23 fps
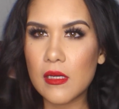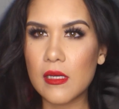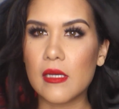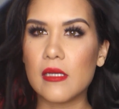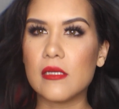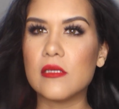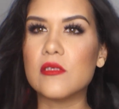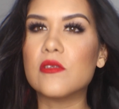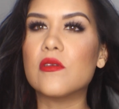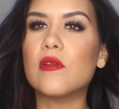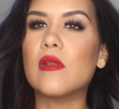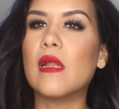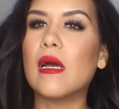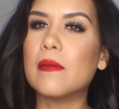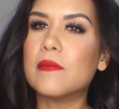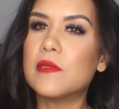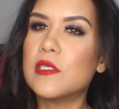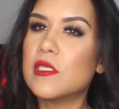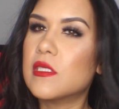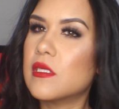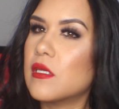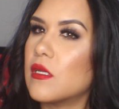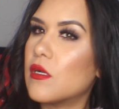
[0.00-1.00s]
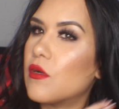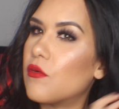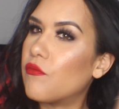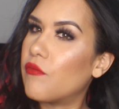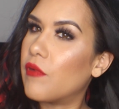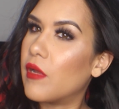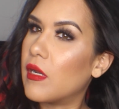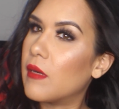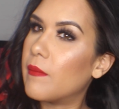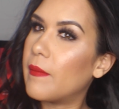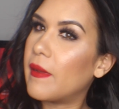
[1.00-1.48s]
Okay, so now I'm just gonna
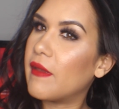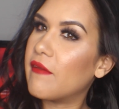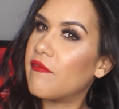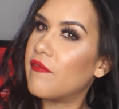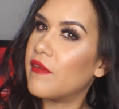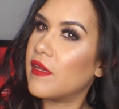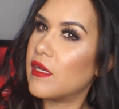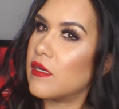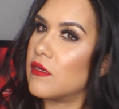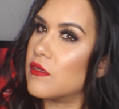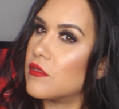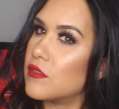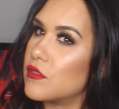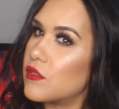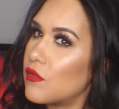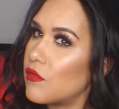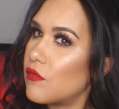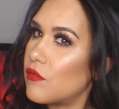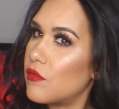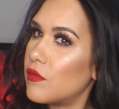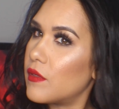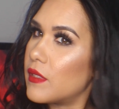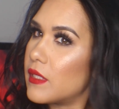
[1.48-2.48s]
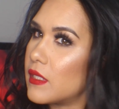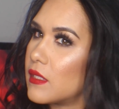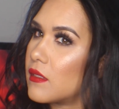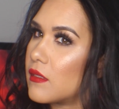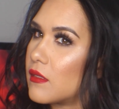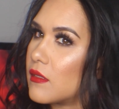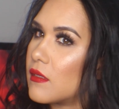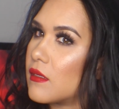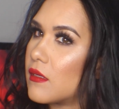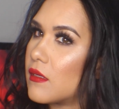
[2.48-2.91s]
run my fingers through it.